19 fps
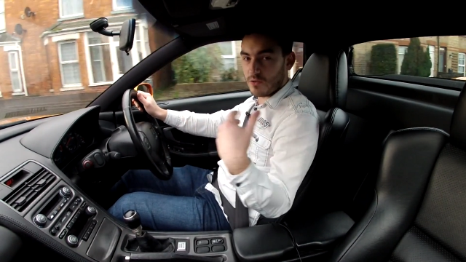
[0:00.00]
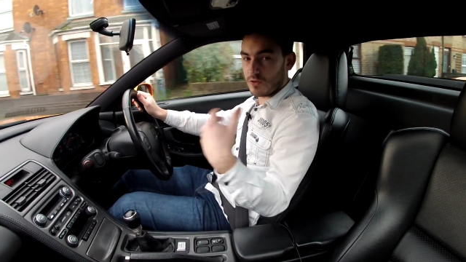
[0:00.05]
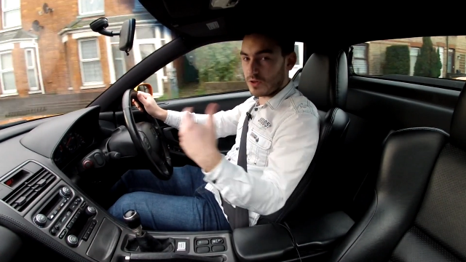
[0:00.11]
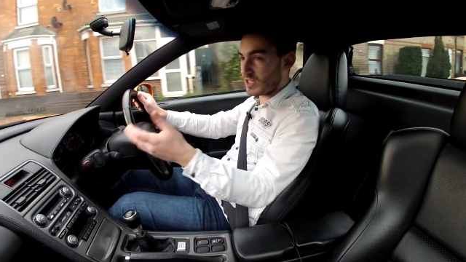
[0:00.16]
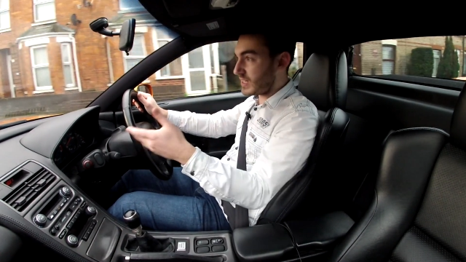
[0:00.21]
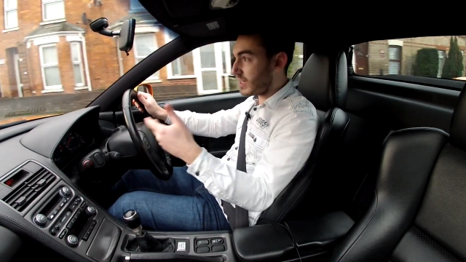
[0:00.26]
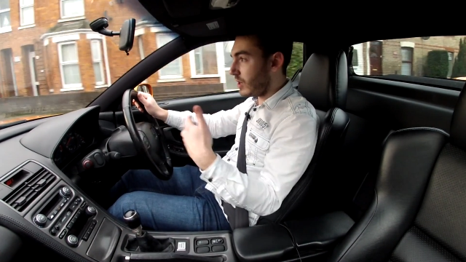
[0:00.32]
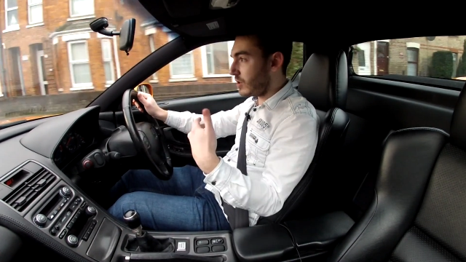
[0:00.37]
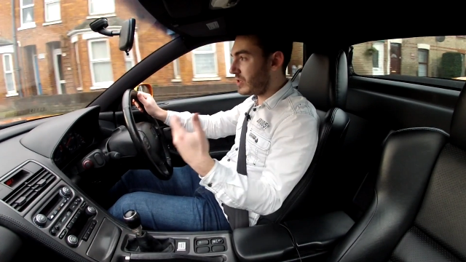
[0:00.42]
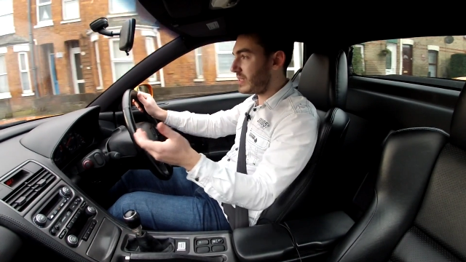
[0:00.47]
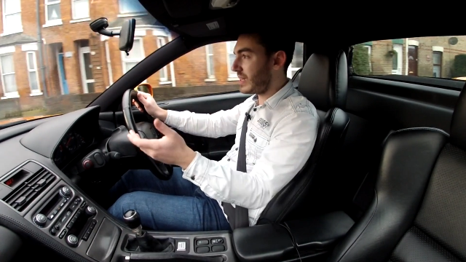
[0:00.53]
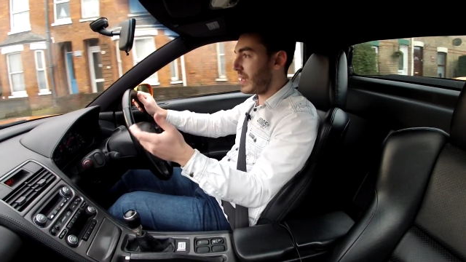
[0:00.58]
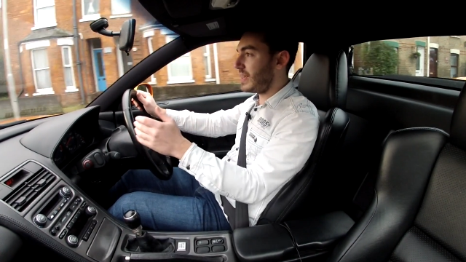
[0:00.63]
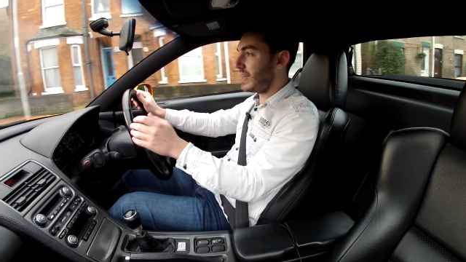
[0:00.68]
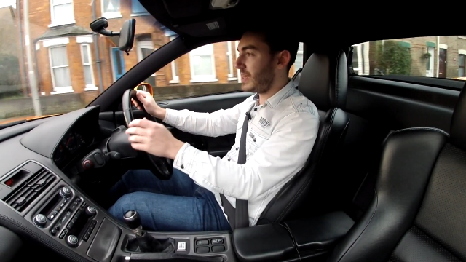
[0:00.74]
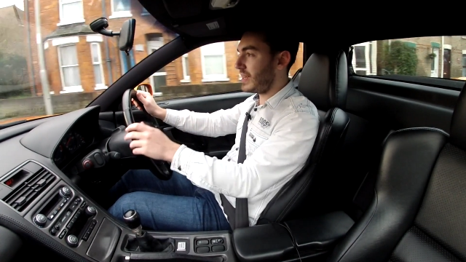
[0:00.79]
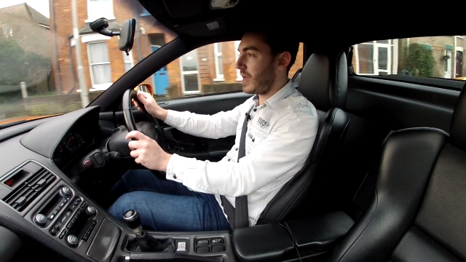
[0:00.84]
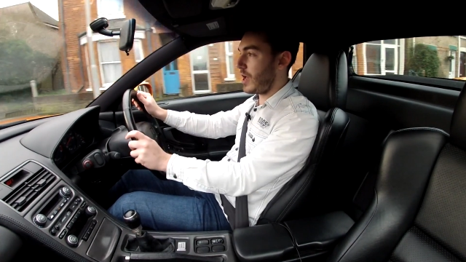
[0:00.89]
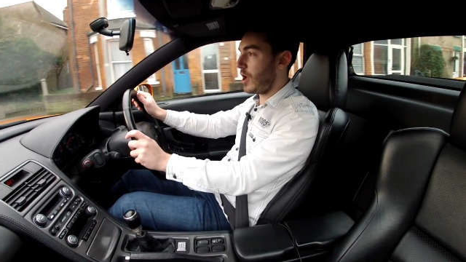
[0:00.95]
on
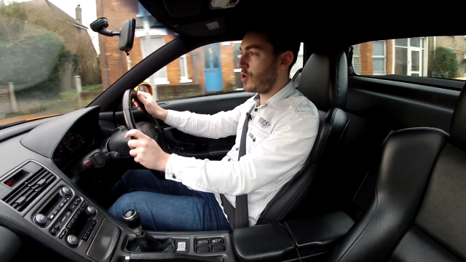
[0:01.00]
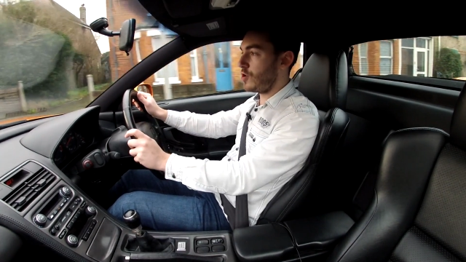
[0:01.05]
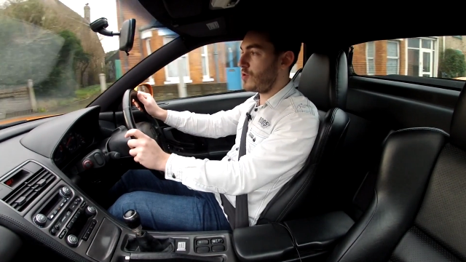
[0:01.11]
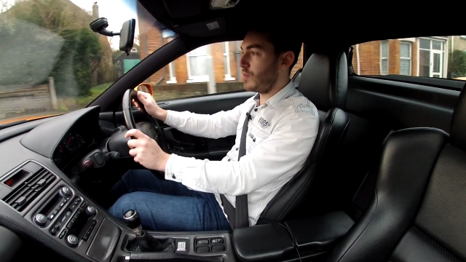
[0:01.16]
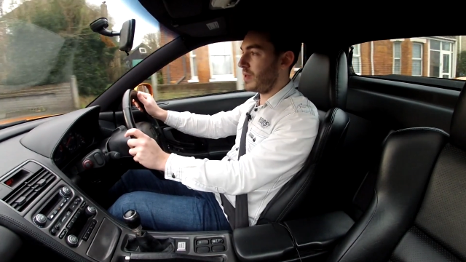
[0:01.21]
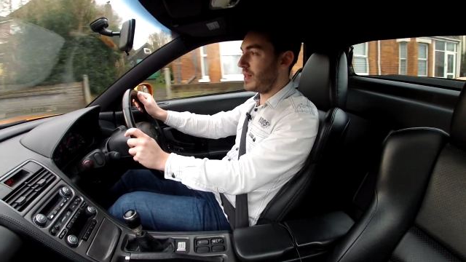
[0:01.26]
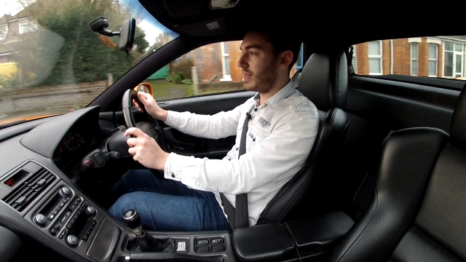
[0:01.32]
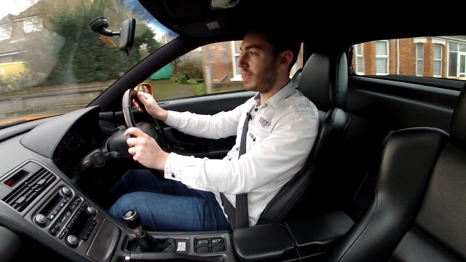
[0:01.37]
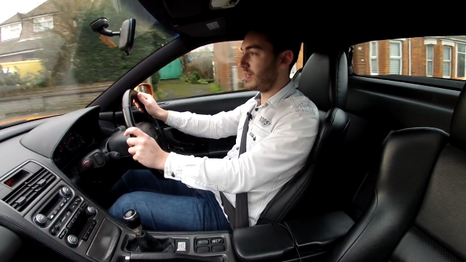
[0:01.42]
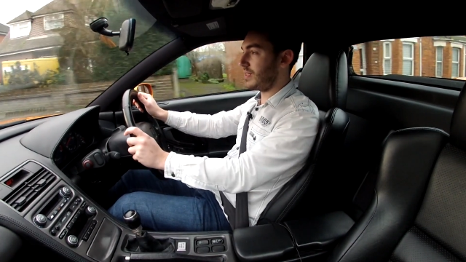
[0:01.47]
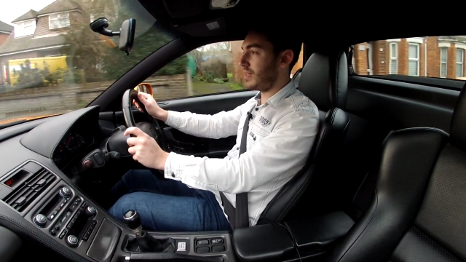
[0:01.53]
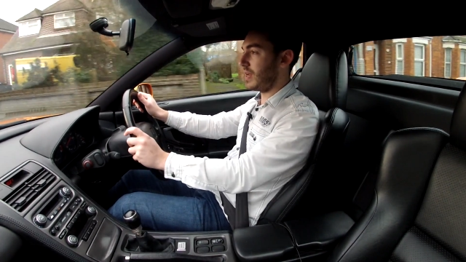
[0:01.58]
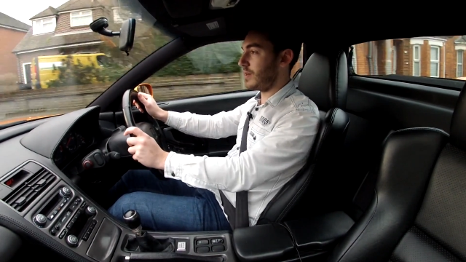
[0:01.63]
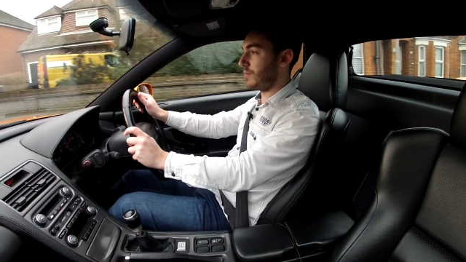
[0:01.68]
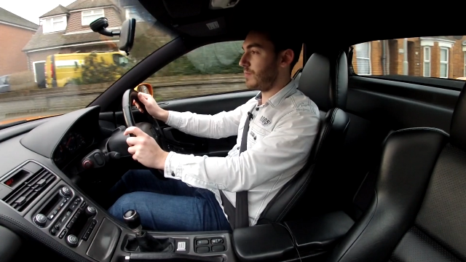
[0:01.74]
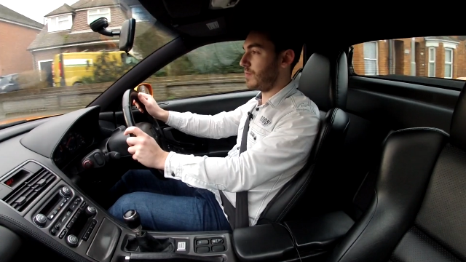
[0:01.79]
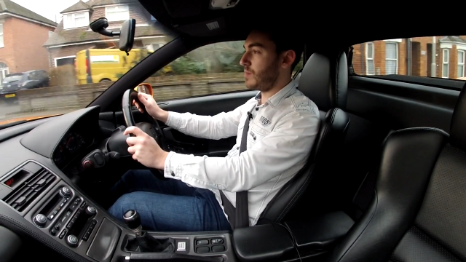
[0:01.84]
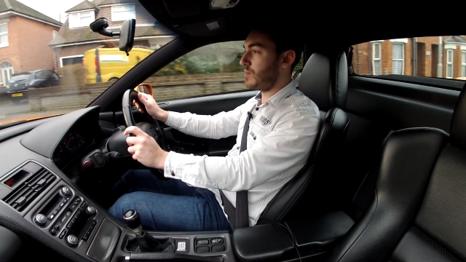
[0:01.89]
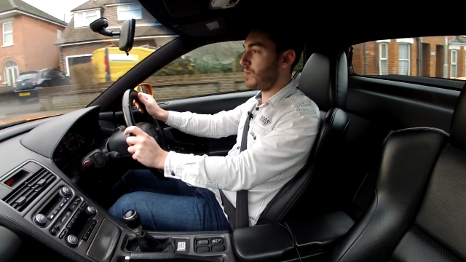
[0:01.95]
taking it home in this
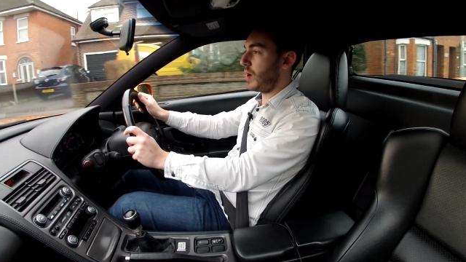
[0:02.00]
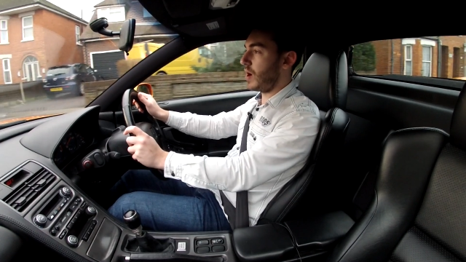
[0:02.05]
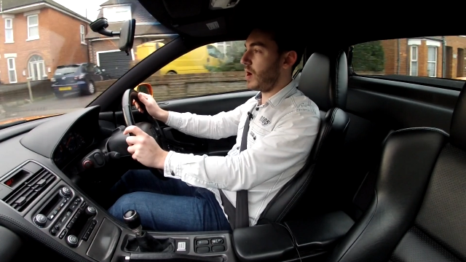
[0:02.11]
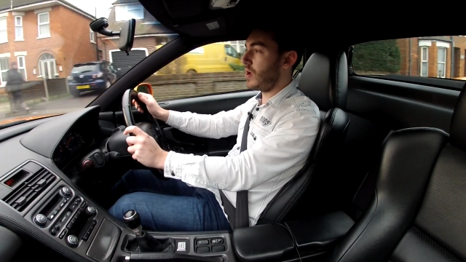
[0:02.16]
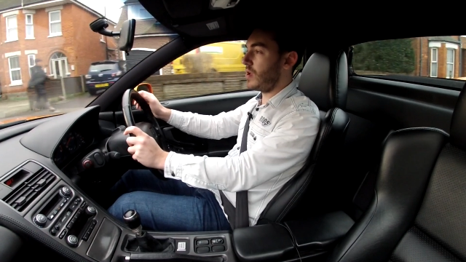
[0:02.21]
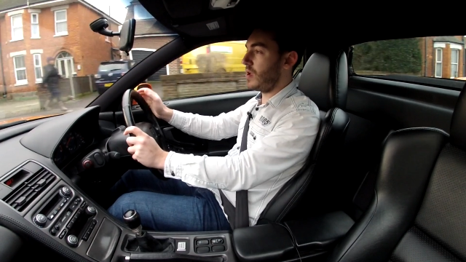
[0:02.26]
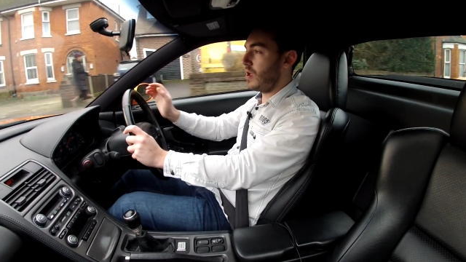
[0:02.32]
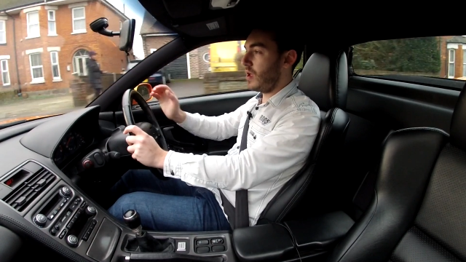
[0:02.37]
segment, but